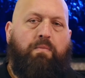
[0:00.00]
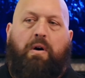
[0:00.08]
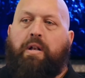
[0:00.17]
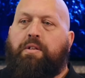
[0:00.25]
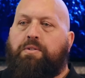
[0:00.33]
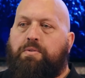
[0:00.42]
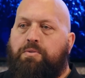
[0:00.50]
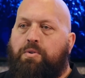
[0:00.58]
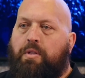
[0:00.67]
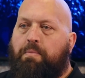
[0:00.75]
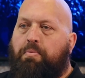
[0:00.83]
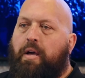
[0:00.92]
Why did you
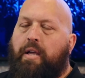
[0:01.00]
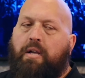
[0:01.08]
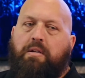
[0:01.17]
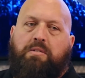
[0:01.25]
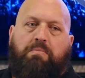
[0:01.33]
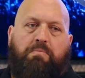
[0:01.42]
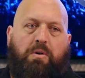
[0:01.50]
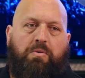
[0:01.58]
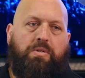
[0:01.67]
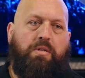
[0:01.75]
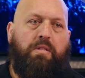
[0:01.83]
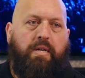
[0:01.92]
enjoy the play? Because
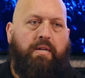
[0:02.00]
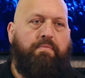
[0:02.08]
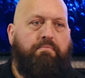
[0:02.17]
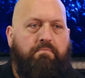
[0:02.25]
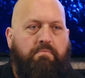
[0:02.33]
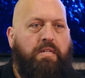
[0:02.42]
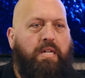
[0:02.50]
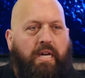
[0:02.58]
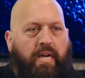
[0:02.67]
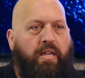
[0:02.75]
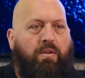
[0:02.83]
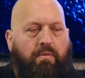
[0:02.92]
emotionally, it
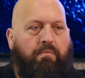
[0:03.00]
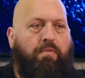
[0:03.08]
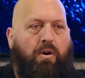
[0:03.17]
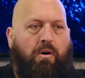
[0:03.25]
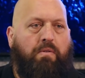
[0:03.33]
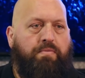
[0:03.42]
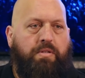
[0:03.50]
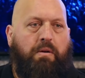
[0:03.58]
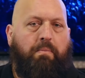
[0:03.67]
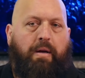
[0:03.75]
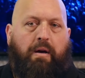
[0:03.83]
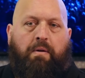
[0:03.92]
got you involved
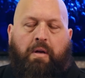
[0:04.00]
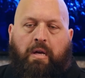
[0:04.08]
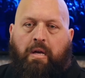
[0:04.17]
somehow.